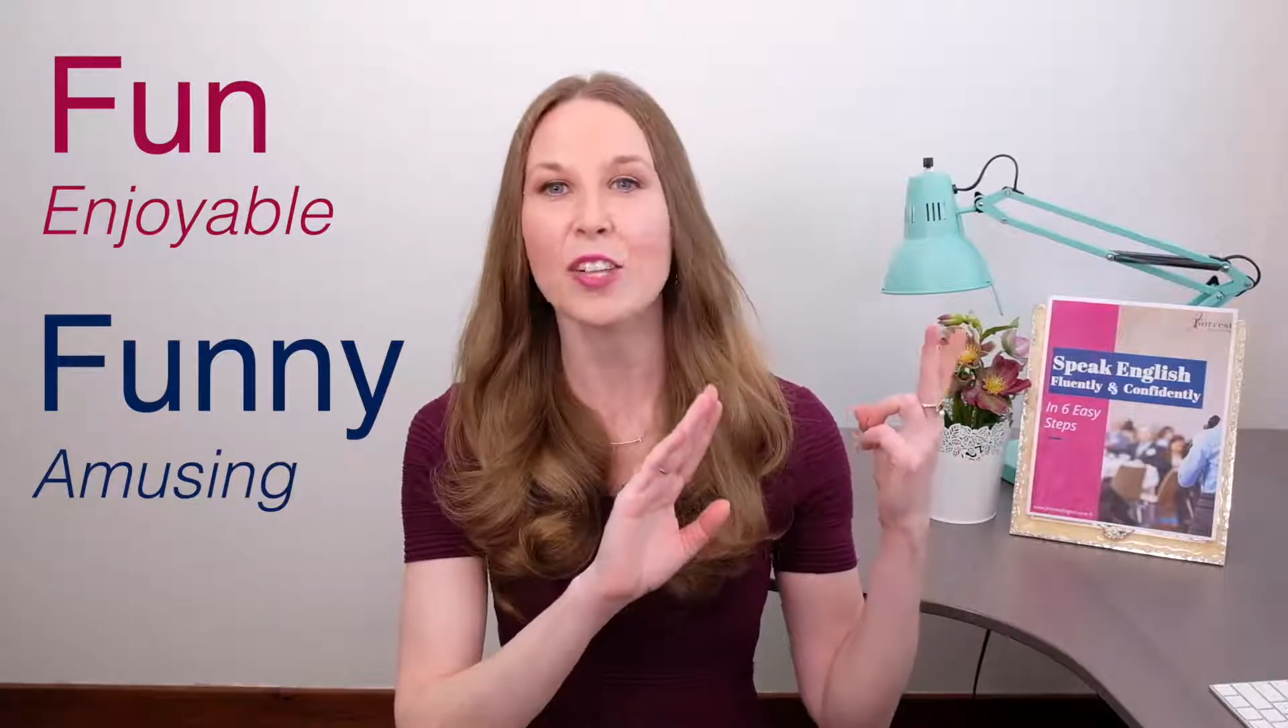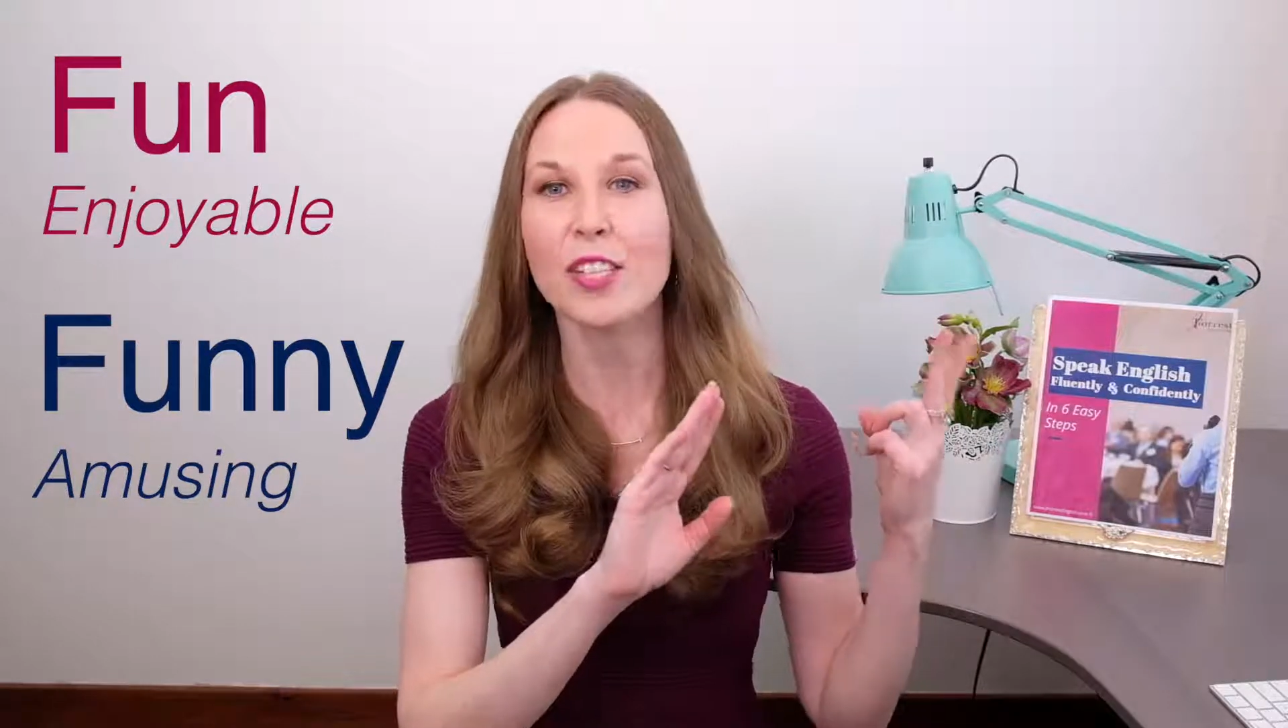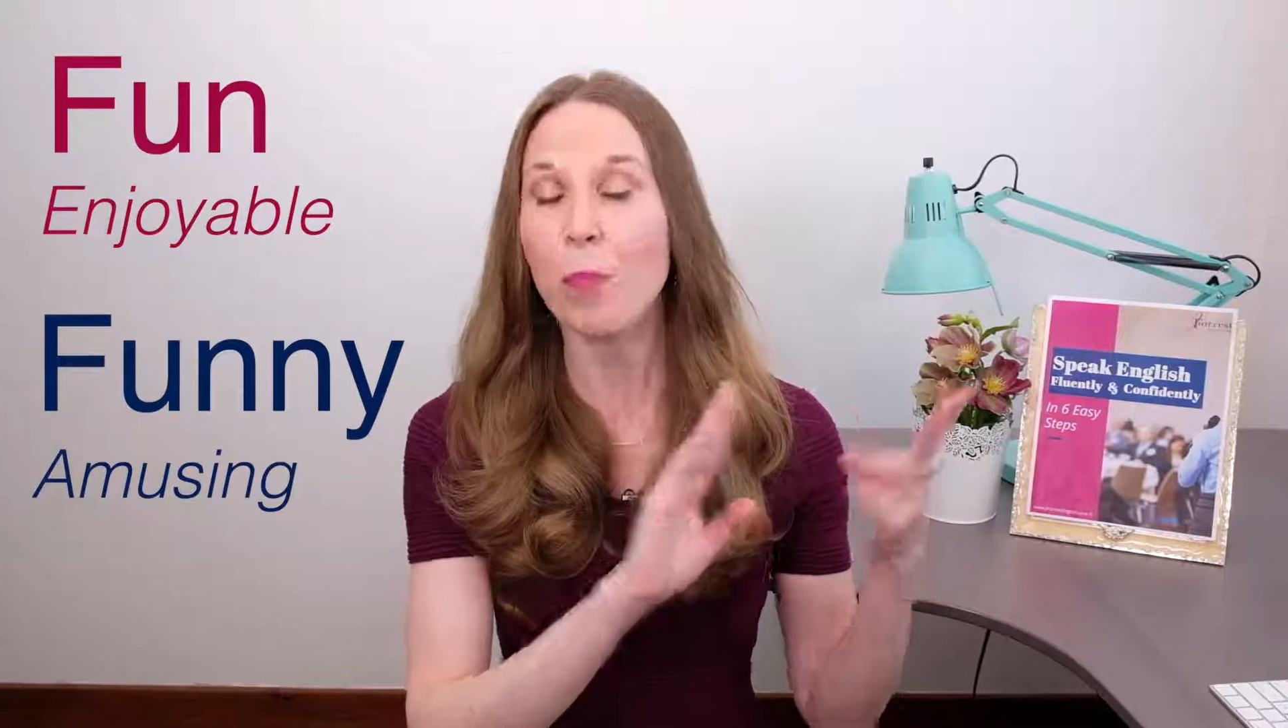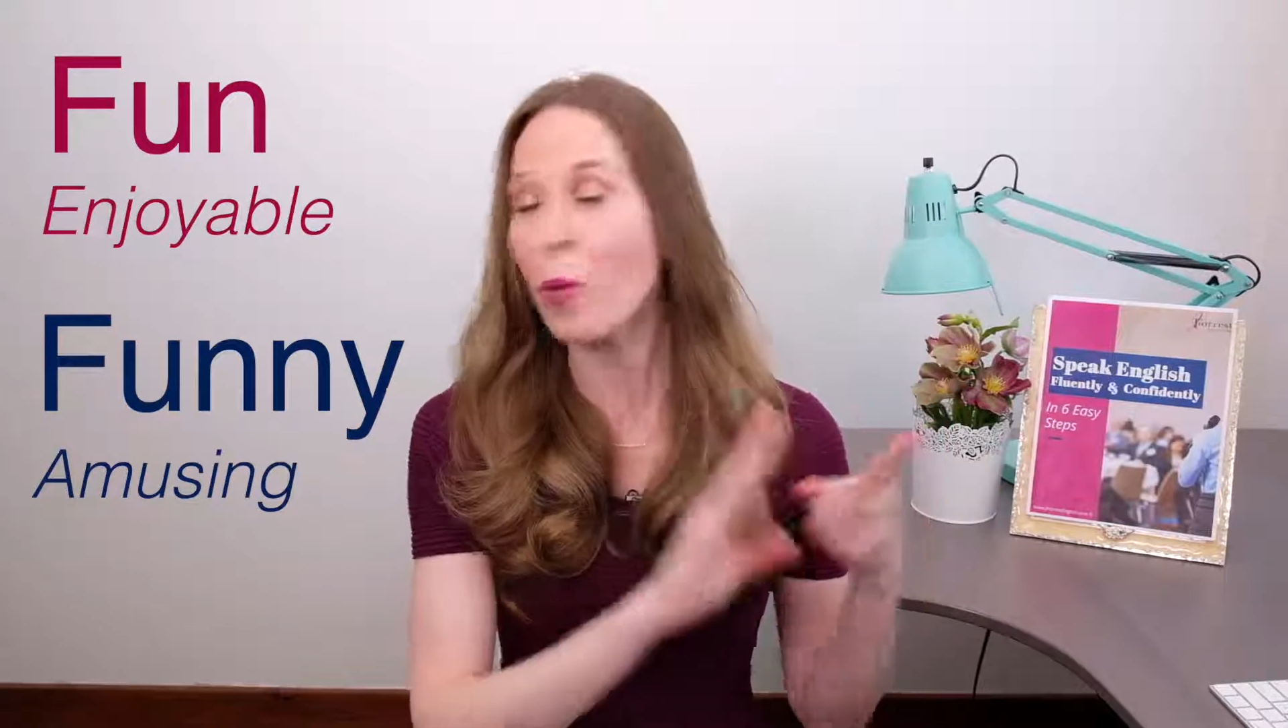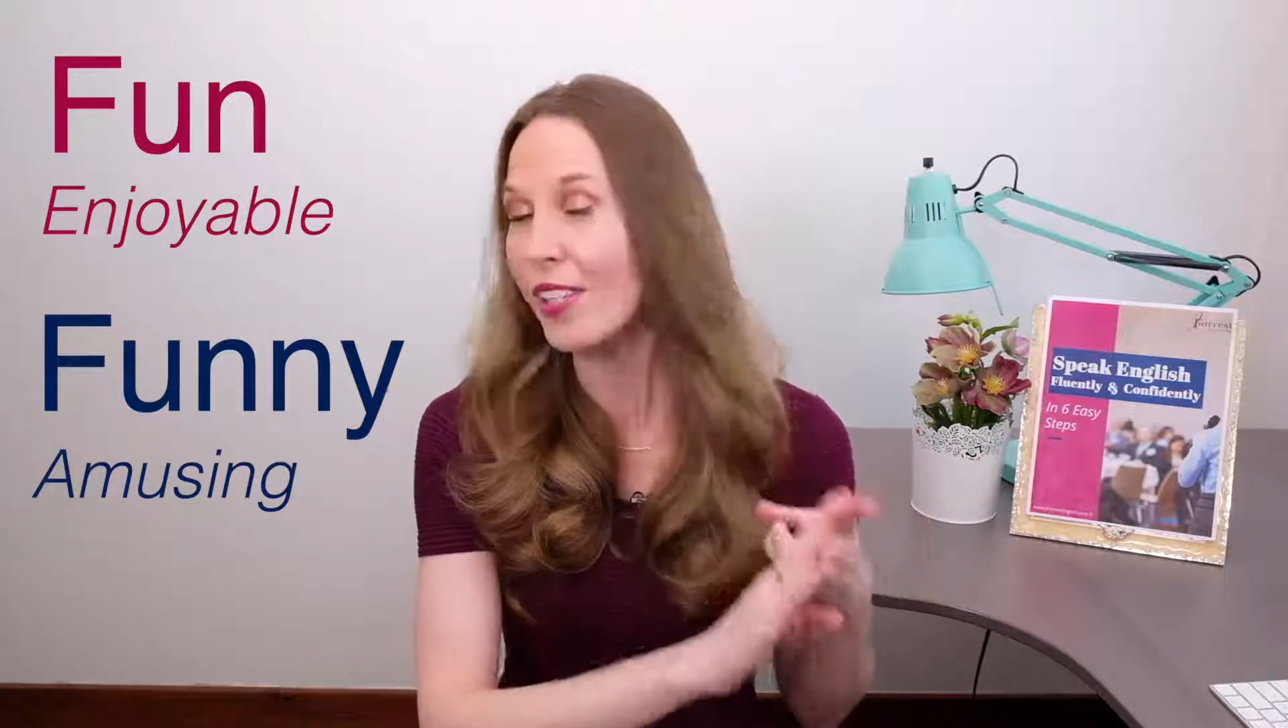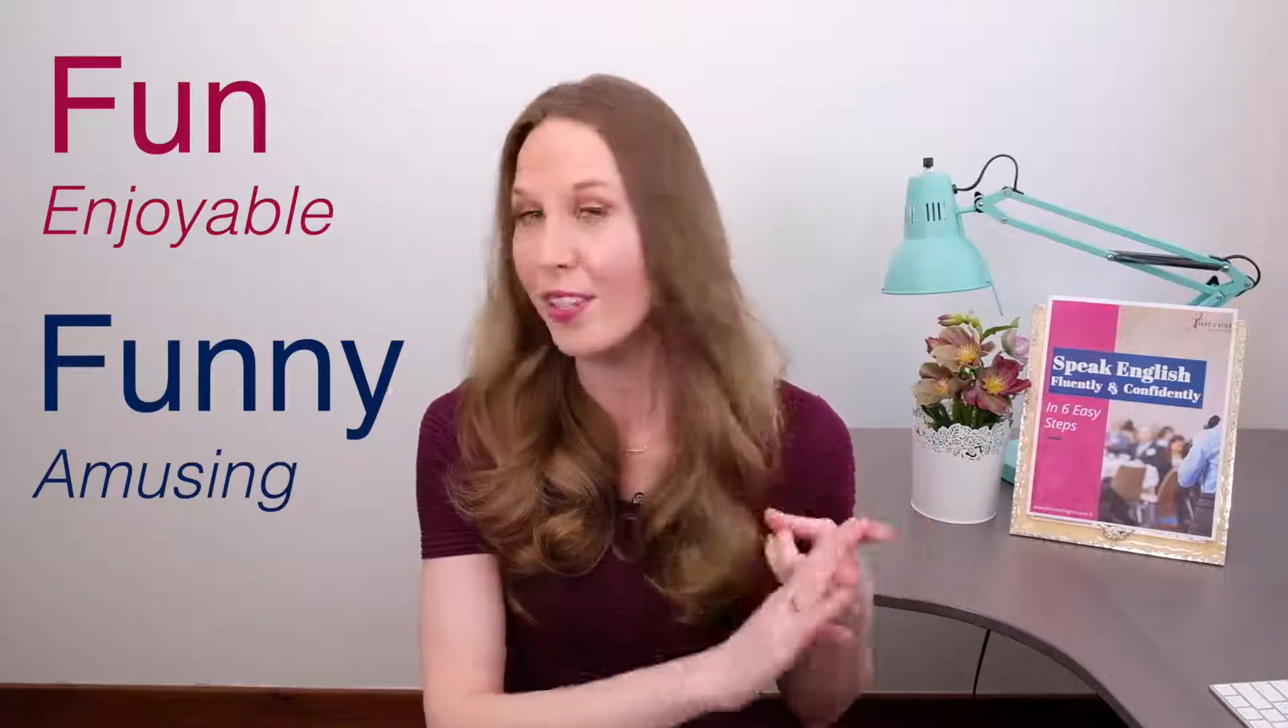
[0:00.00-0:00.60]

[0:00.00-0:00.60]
sports